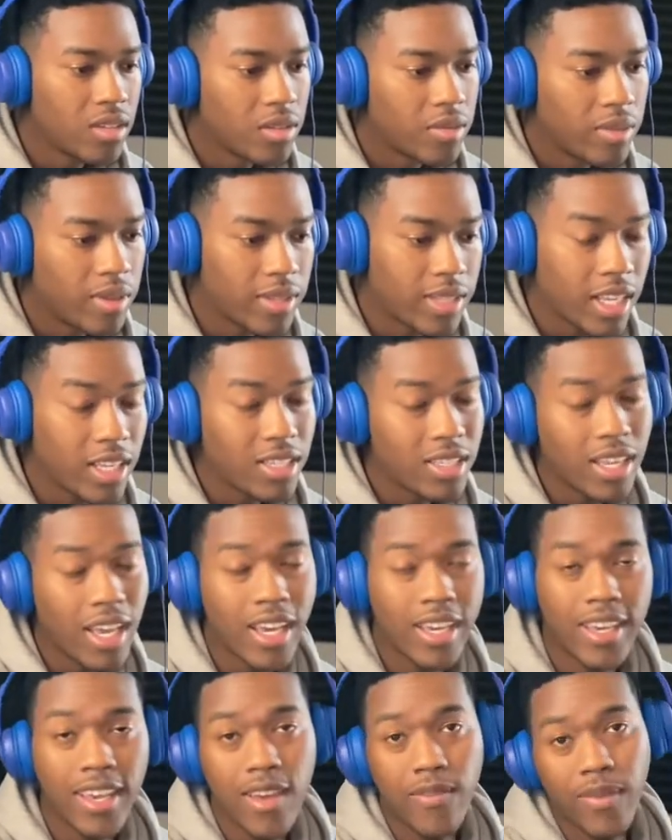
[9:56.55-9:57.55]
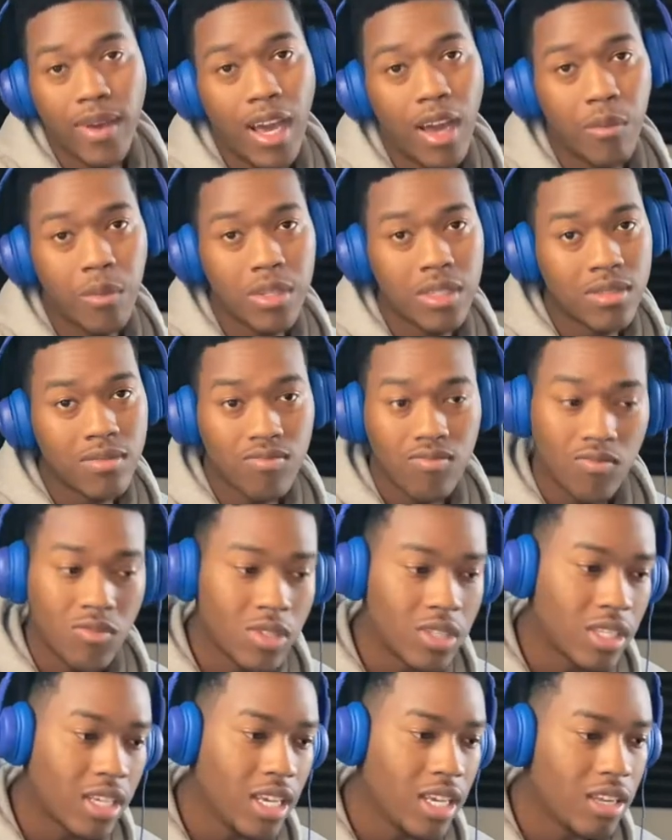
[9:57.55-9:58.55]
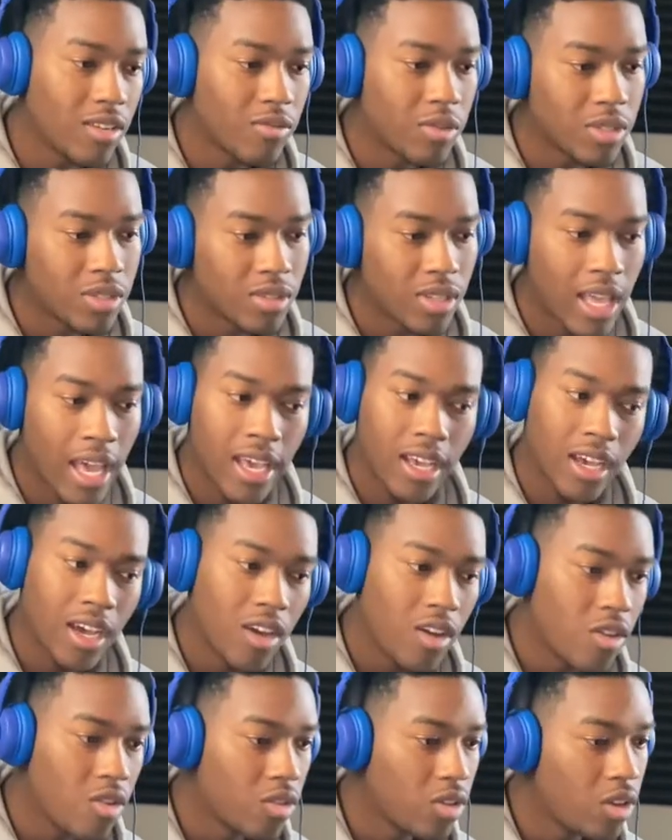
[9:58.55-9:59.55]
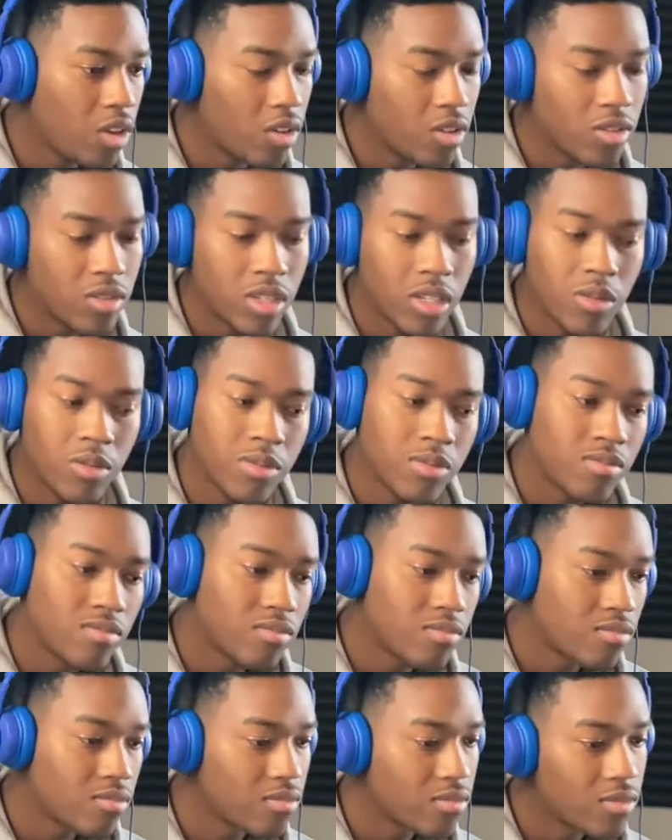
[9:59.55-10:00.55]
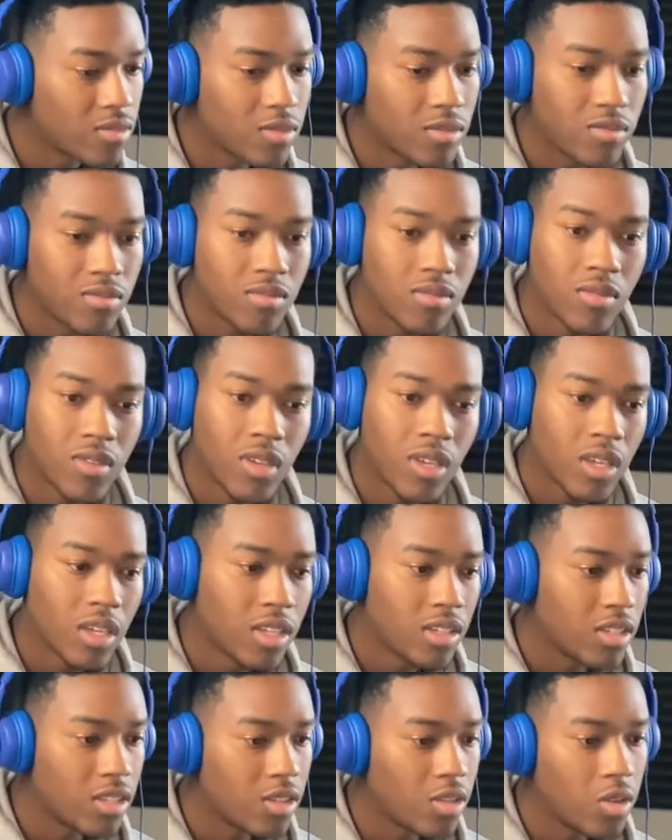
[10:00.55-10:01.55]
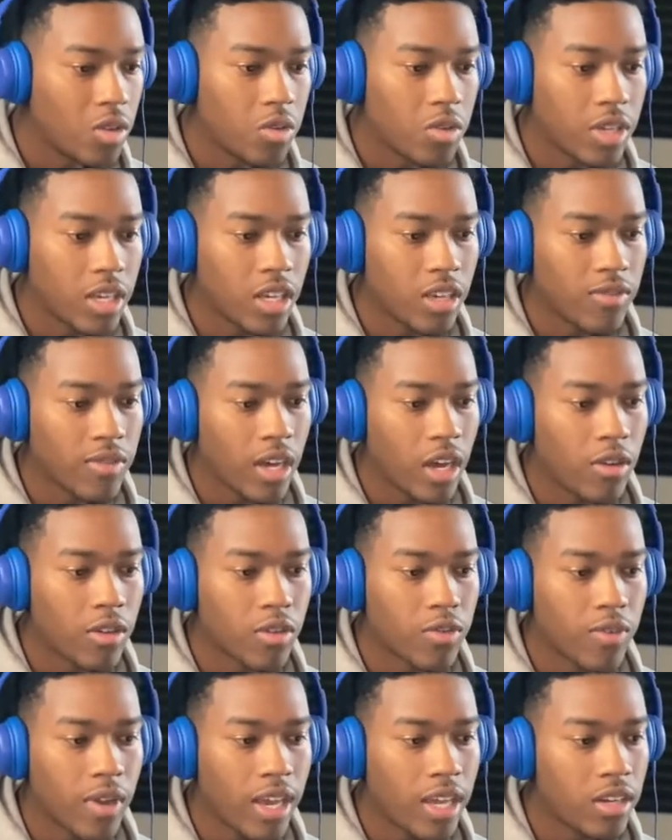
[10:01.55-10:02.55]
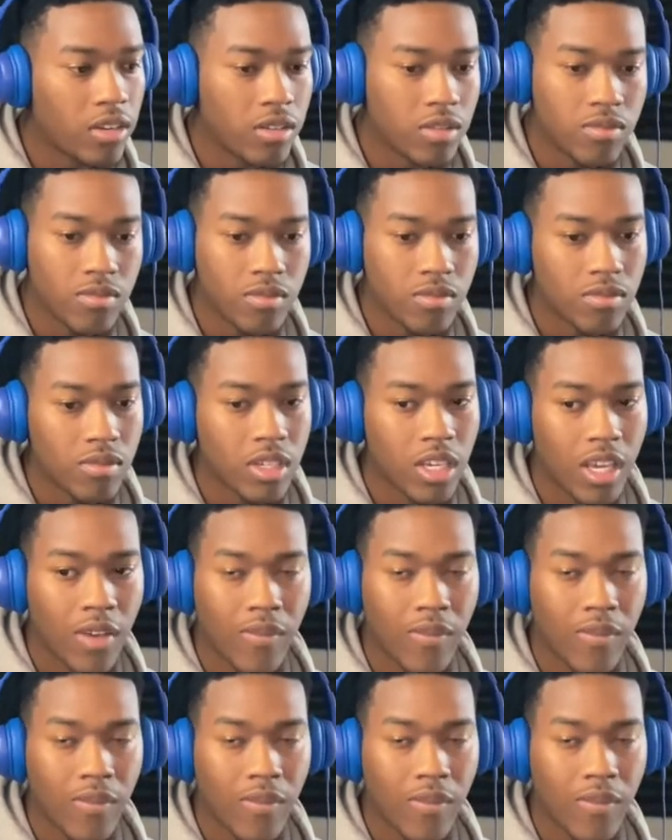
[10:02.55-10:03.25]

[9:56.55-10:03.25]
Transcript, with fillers: If they said King Von was was getting was like I don't know, he was the dude King Von was fighting, King